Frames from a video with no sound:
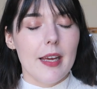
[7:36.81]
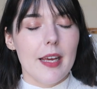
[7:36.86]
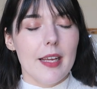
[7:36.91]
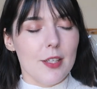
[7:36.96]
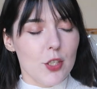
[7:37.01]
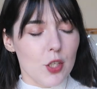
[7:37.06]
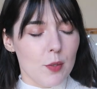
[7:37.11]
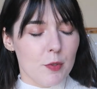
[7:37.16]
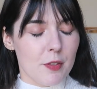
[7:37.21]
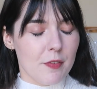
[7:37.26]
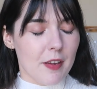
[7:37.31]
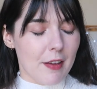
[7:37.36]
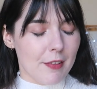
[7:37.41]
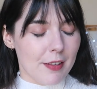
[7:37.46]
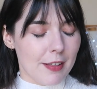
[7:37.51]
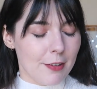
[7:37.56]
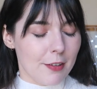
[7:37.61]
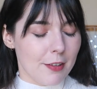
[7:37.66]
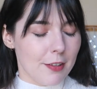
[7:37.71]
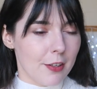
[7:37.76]
In terms of how
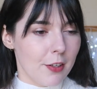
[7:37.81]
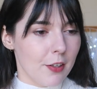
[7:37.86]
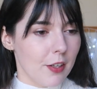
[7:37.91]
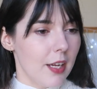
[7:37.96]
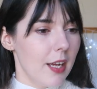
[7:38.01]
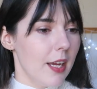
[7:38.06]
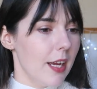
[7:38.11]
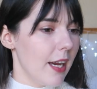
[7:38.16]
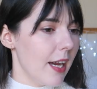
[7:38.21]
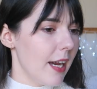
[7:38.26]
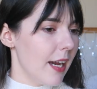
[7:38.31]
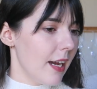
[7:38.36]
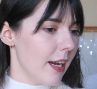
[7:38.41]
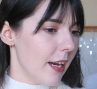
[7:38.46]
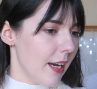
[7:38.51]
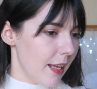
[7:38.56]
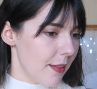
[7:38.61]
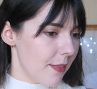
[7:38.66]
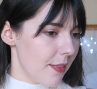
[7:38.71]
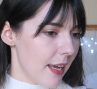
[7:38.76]
they look though,
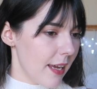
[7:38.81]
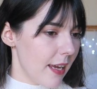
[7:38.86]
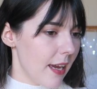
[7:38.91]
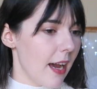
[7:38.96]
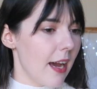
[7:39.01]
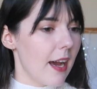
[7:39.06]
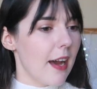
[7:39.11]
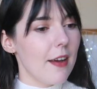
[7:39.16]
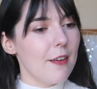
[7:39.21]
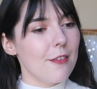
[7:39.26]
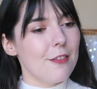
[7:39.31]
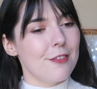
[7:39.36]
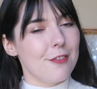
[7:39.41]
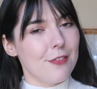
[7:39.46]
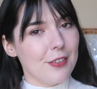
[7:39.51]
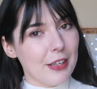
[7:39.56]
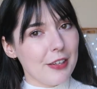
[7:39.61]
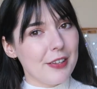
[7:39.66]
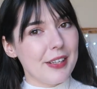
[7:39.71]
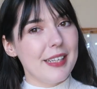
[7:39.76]
they are
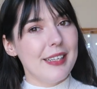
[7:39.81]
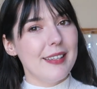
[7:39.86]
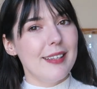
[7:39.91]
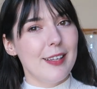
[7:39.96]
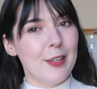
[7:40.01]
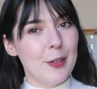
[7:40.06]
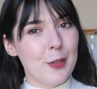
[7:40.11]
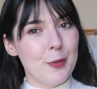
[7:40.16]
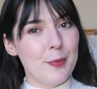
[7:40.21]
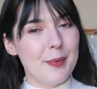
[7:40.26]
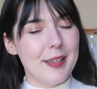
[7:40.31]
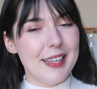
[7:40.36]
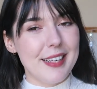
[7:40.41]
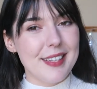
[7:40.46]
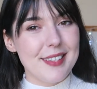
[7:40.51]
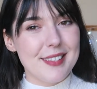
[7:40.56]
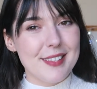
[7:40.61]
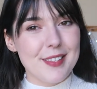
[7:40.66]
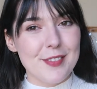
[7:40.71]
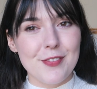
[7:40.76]
very
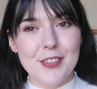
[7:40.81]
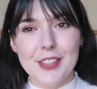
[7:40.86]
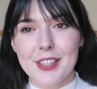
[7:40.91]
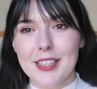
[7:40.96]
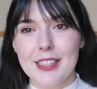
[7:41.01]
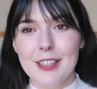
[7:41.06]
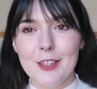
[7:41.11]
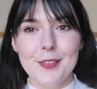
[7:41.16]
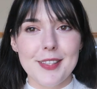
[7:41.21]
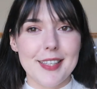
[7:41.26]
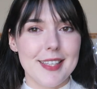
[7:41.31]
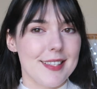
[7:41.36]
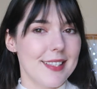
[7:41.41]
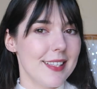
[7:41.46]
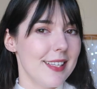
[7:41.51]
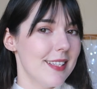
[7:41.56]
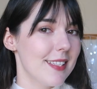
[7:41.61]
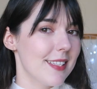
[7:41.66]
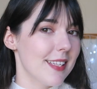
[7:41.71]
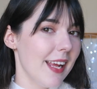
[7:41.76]
luminous, very
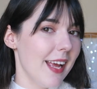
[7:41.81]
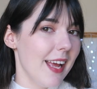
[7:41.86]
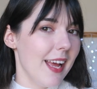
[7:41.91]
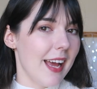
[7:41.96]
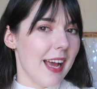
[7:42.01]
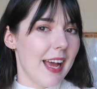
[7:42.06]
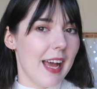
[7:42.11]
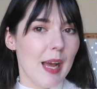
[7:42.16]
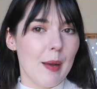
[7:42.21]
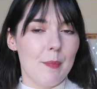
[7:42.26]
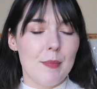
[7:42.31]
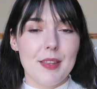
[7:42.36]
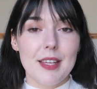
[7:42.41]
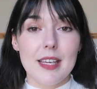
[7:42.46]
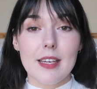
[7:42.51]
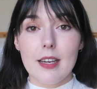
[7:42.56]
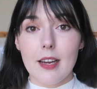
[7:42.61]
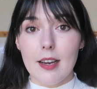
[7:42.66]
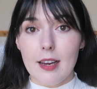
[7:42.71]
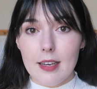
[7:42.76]
luminescent. Um,
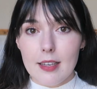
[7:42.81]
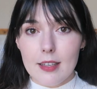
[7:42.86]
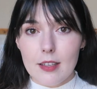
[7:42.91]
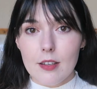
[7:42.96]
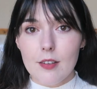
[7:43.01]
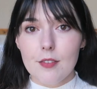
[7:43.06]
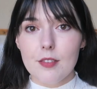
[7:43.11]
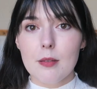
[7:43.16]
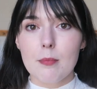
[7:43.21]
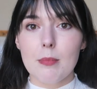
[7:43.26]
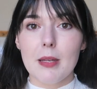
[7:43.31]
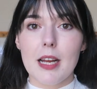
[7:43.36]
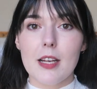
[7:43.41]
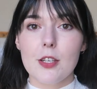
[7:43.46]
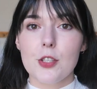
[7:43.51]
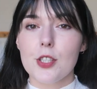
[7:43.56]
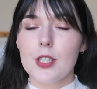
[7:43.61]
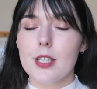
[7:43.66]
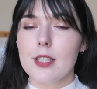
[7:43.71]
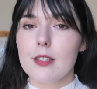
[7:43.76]
the colour of the
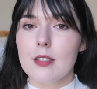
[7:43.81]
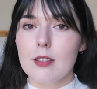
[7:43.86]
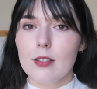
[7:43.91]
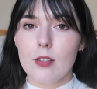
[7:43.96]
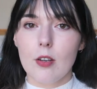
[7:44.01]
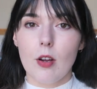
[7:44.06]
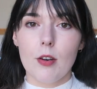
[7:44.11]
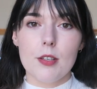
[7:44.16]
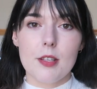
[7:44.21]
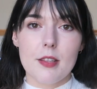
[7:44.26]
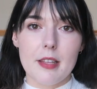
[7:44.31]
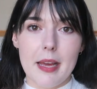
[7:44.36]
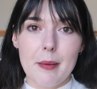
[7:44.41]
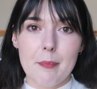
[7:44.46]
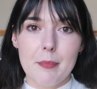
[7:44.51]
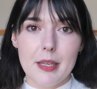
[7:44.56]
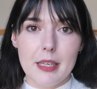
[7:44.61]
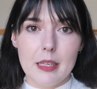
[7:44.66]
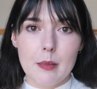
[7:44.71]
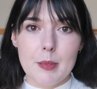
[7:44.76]
blush is not
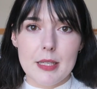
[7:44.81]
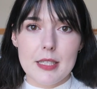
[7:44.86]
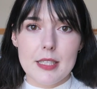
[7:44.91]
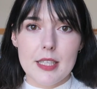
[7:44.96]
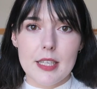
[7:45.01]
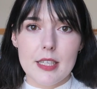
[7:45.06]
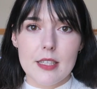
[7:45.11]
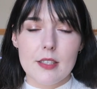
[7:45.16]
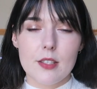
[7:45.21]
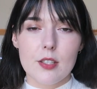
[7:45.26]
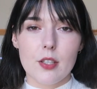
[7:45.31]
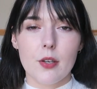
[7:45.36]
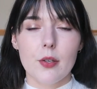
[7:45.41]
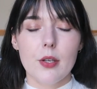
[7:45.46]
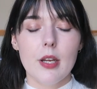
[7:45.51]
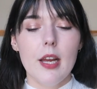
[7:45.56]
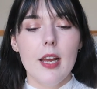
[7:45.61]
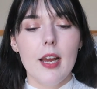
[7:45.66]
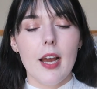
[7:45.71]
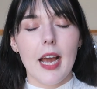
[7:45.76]
that pigmented,
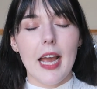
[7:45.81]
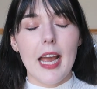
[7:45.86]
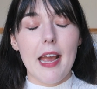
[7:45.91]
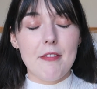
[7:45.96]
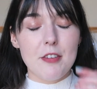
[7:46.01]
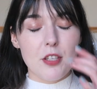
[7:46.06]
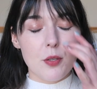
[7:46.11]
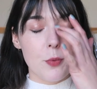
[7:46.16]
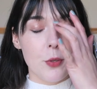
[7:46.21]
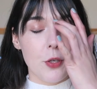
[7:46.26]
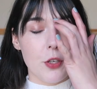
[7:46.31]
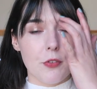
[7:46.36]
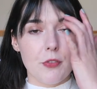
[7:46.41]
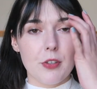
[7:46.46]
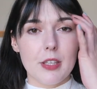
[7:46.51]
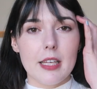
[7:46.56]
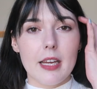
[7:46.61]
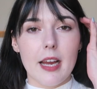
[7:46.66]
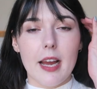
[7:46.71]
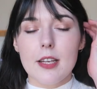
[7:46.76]
so I have to work
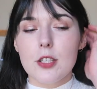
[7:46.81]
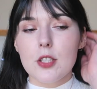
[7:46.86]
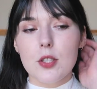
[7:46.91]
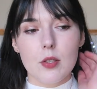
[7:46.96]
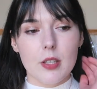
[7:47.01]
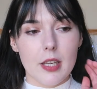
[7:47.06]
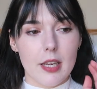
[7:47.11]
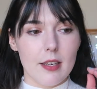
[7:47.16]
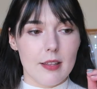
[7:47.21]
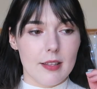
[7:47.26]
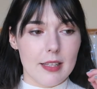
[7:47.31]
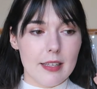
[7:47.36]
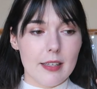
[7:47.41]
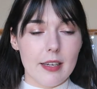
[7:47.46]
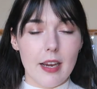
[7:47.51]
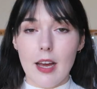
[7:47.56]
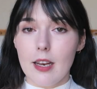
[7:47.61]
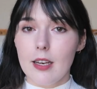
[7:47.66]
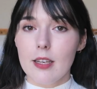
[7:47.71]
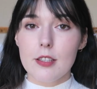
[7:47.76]
really hard to get the
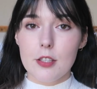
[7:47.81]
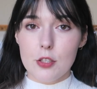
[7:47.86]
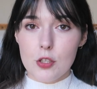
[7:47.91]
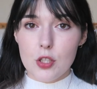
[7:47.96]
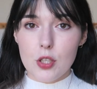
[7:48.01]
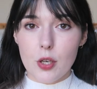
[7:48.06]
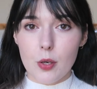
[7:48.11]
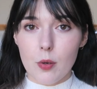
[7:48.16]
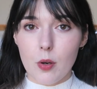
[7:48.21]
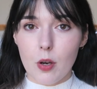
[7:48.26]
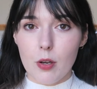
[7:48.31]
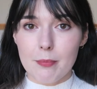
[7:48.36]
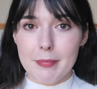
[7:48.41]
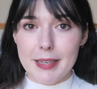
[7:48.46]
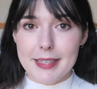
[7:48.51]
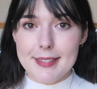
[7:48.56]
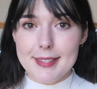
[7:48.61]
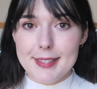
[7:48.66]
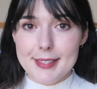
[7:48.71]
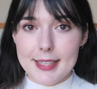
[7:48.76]
colour to show on
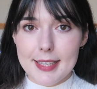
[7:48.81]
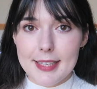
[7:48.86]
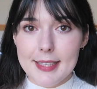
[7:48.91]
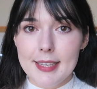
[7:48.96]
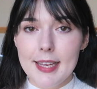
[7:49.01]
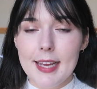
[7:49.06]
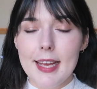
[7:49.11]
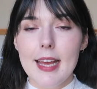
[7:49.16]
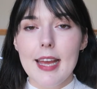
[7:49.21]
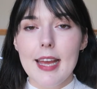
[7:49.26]
my skin,